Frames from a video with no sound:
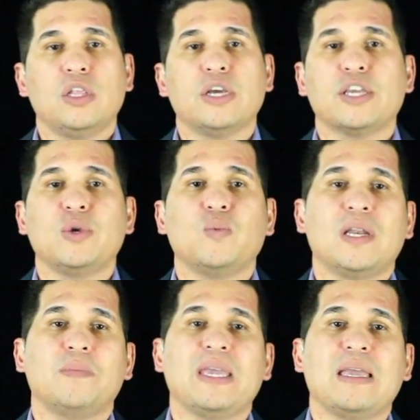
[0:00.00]
Look, you
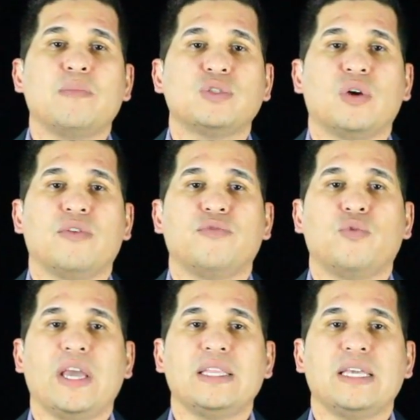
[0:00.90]
want to be able to
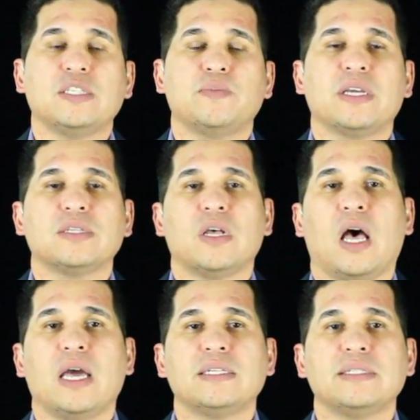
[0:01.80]
avoid these, because
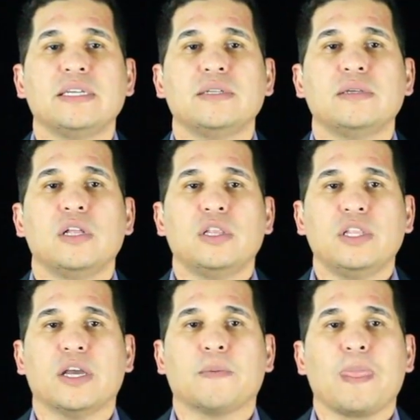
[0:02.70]
honestly,
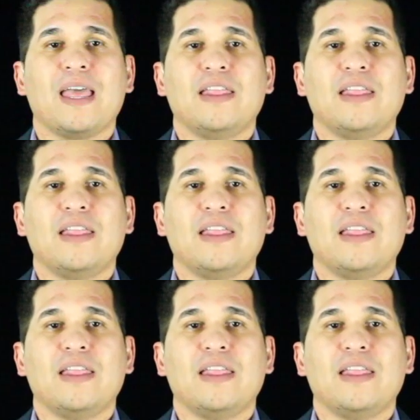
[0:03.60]
look,